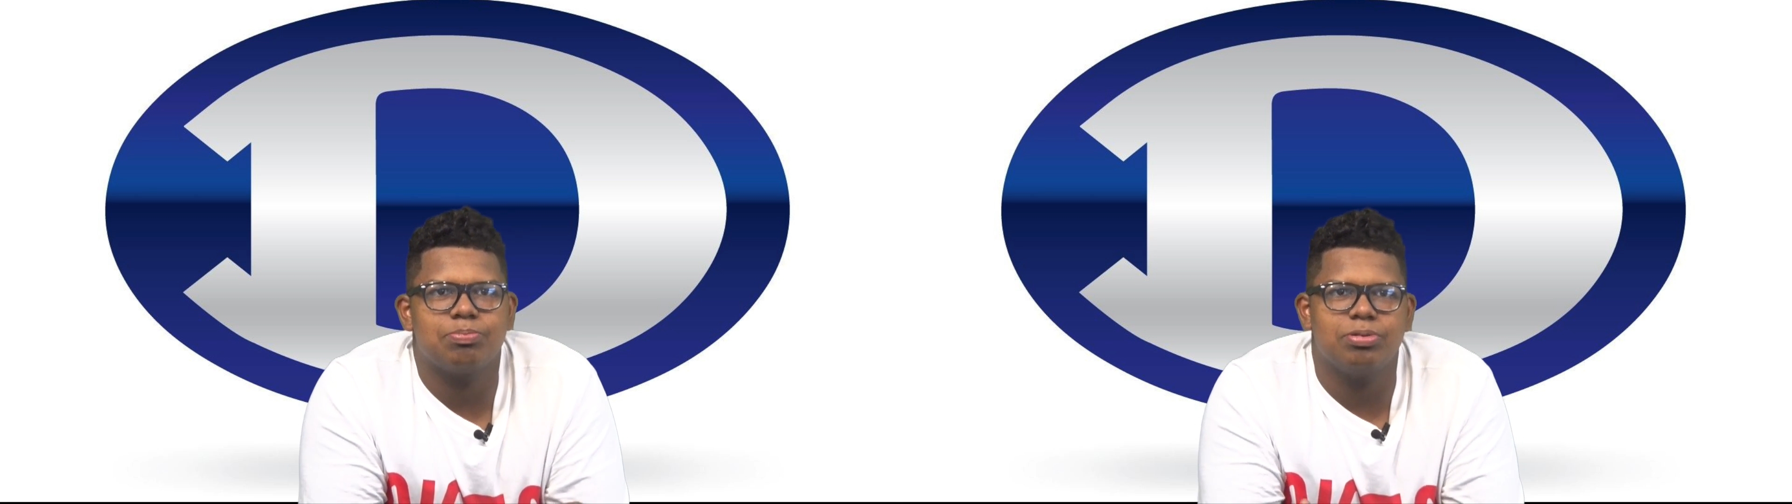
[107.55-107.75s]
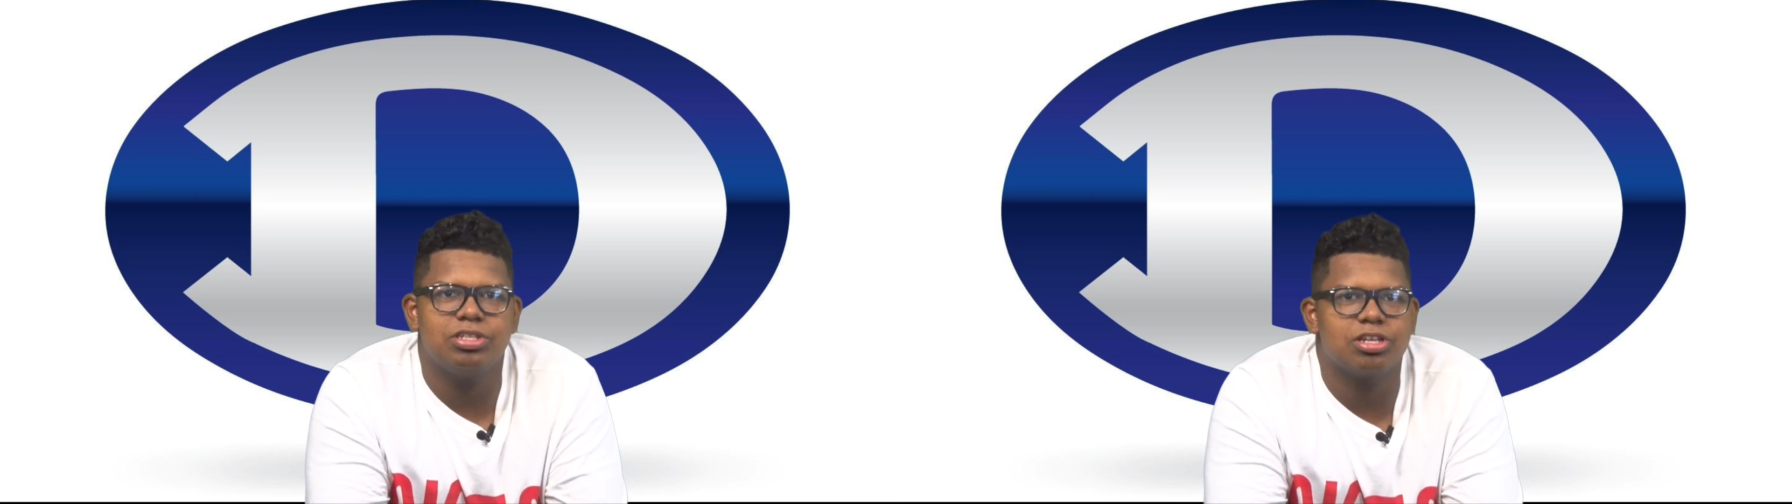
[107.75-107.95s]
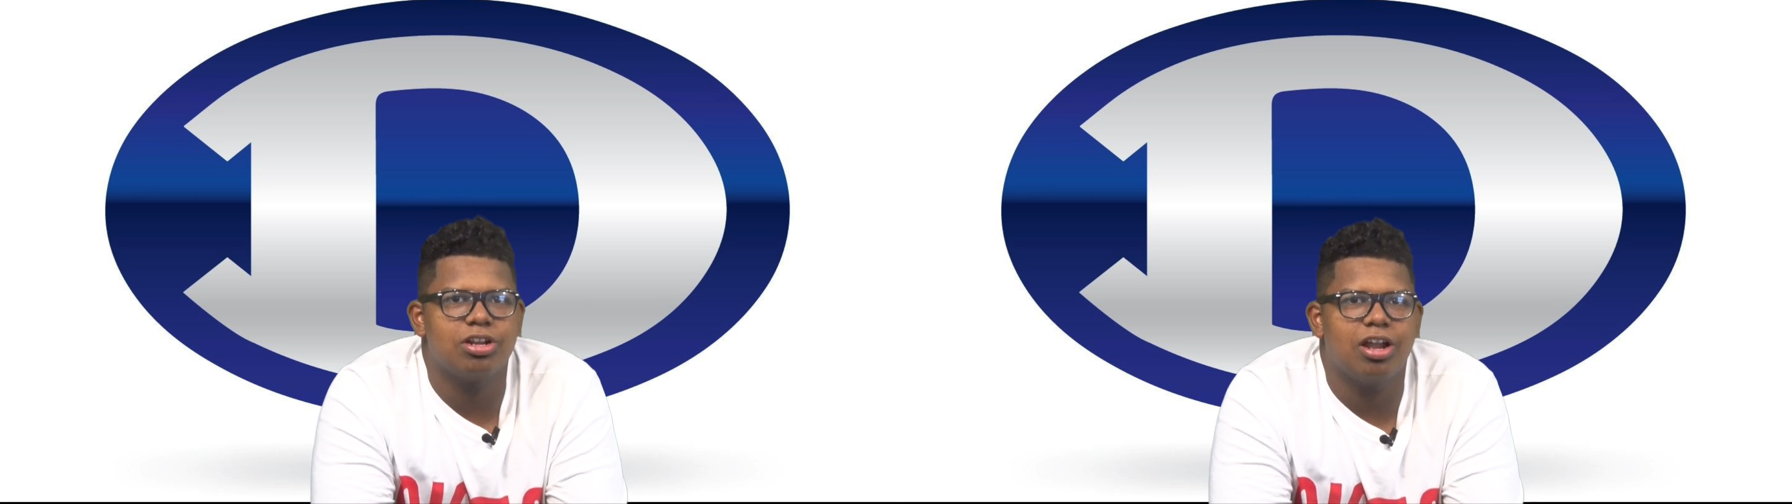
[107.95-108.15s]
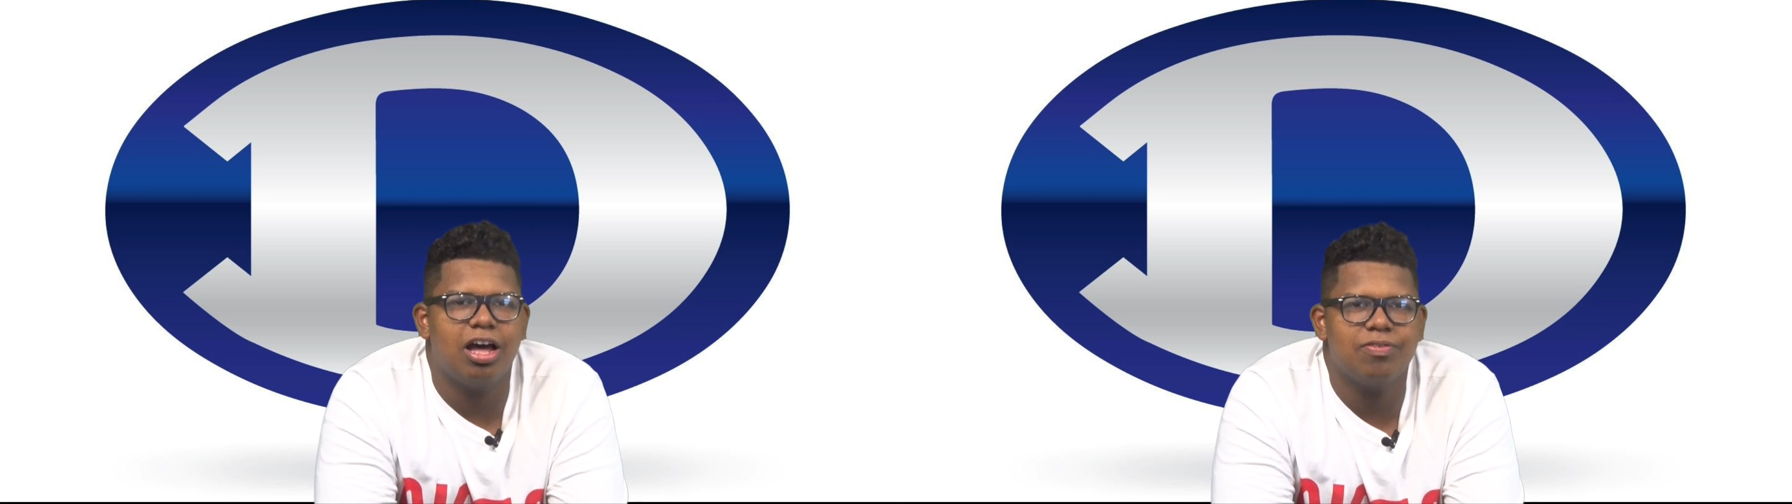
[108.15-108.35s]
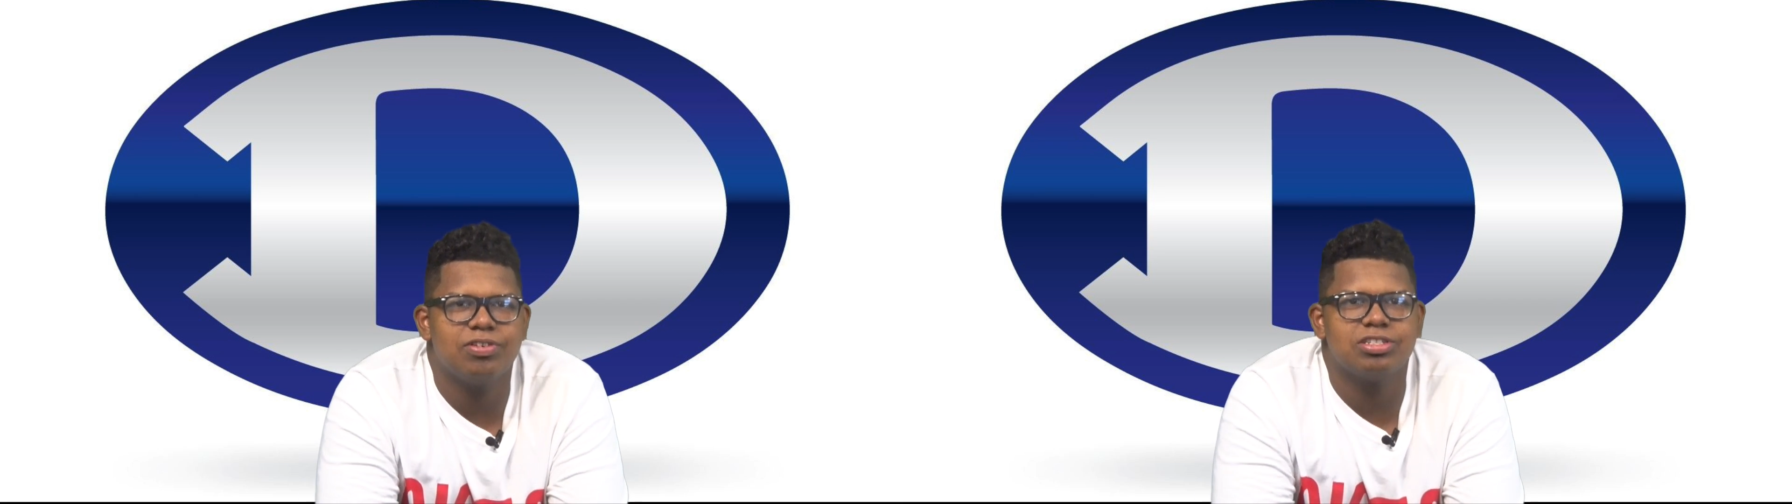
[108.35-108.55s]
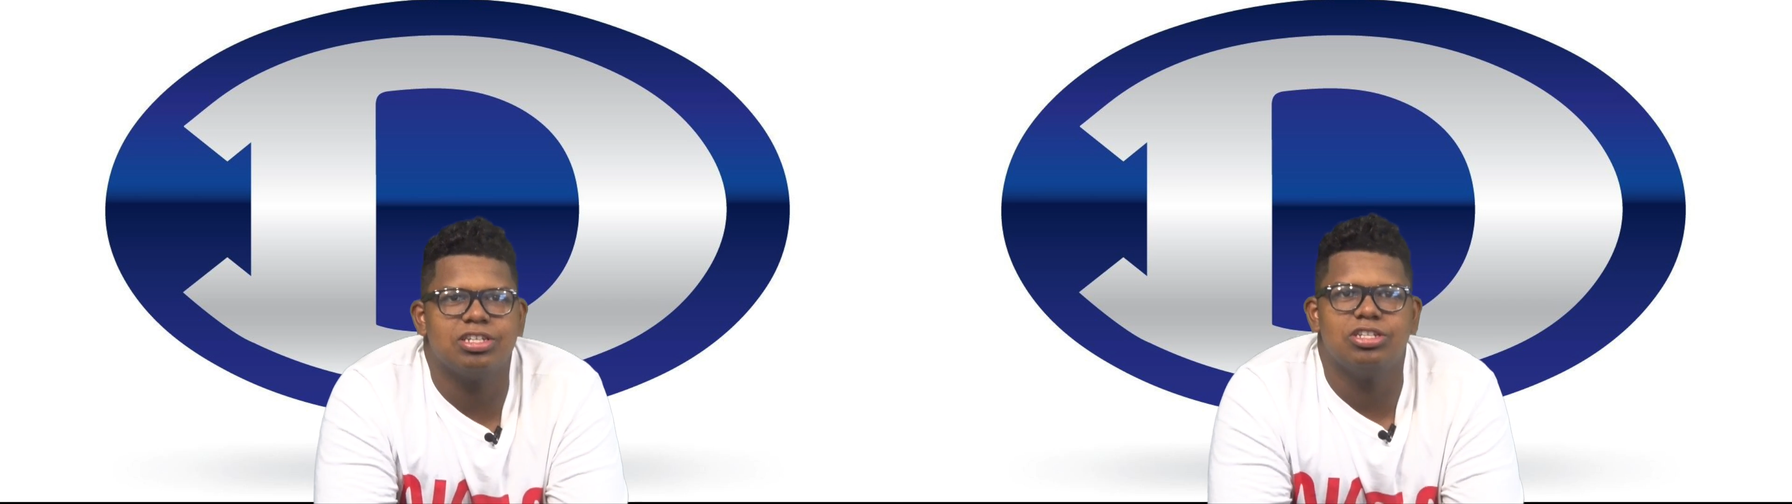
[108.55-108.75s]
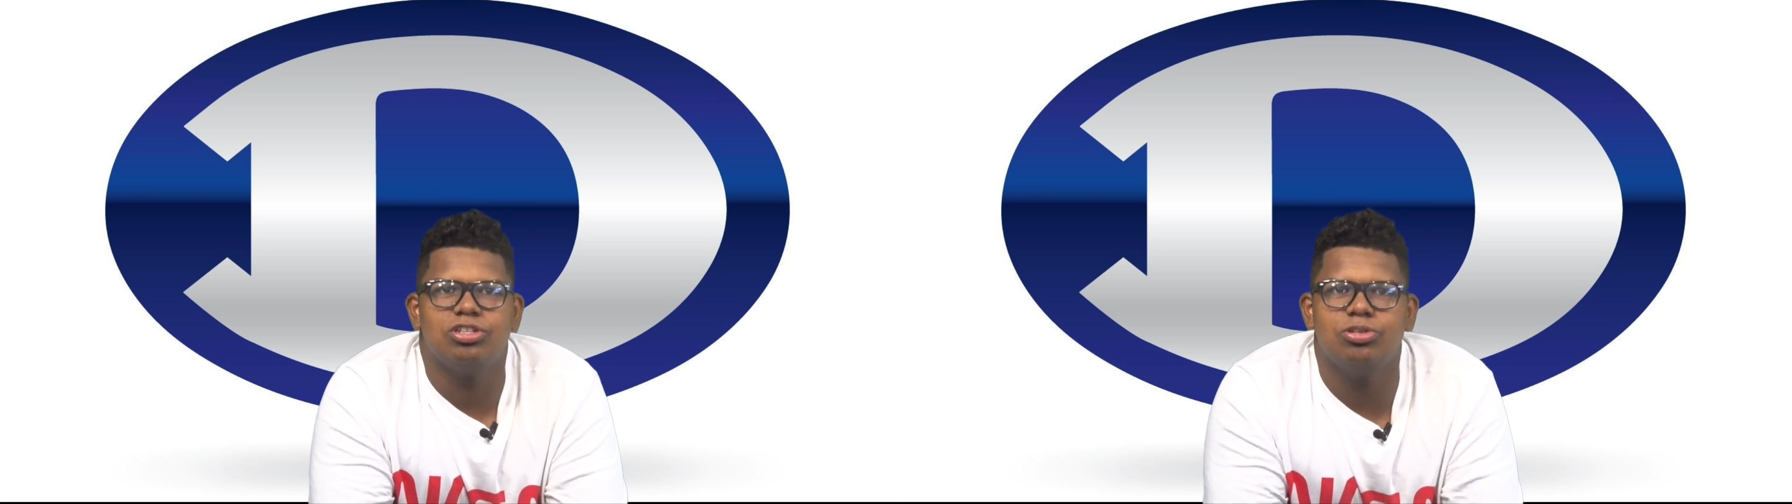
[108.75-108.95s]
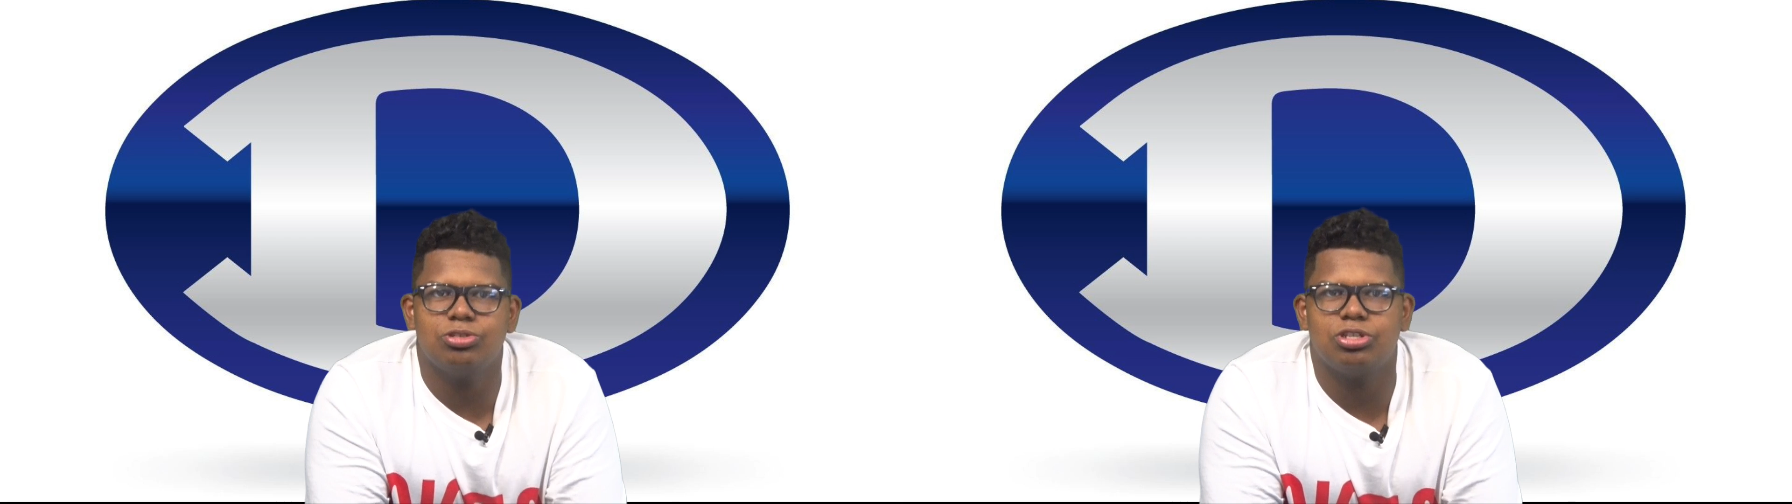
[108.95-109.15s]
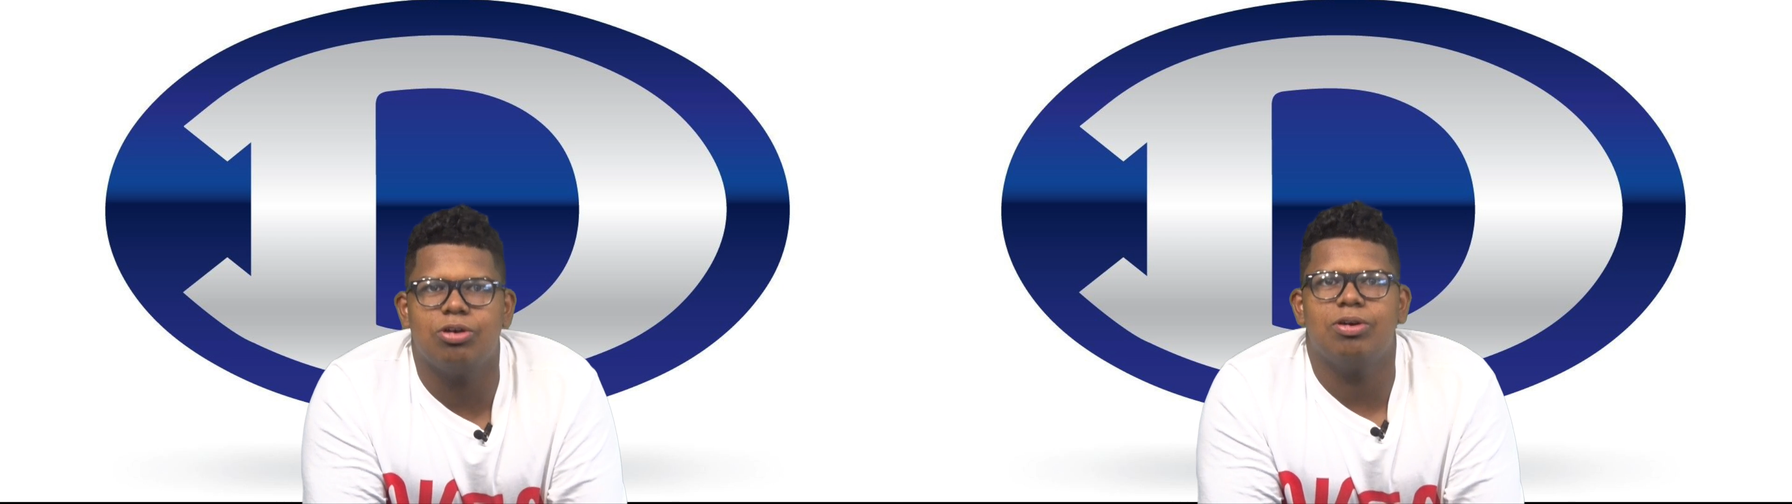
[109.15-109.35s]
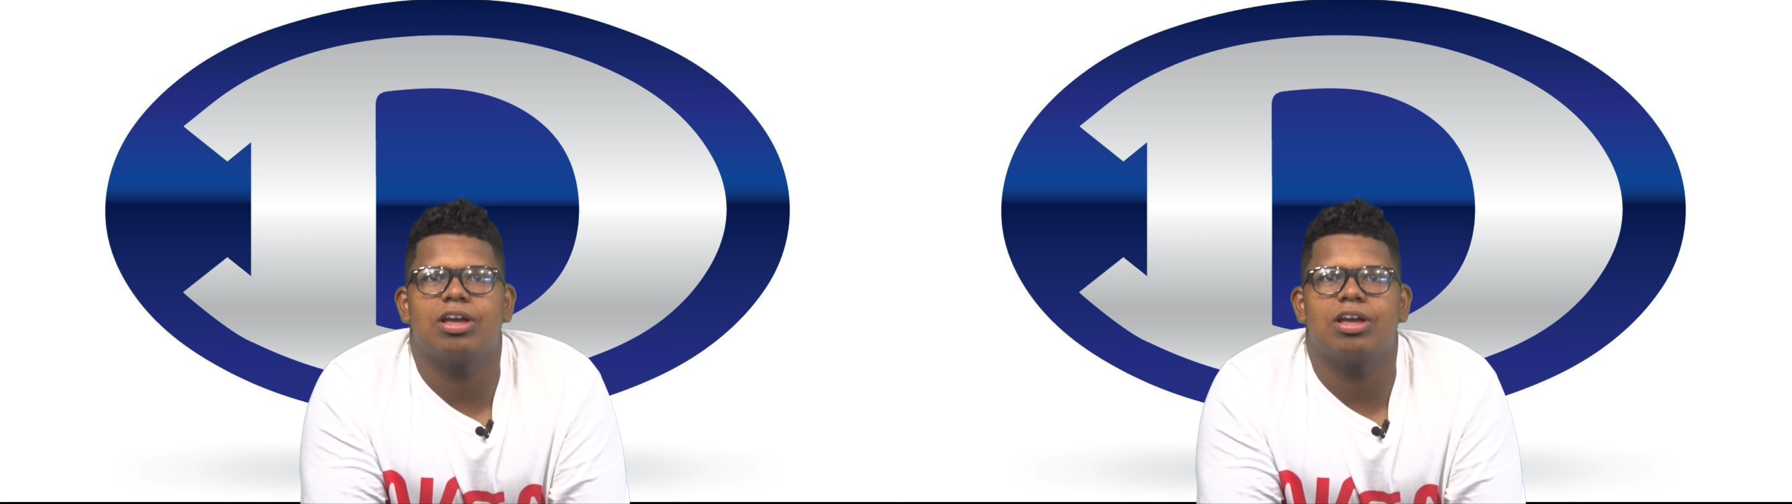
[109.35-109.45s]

please go to the office and do so.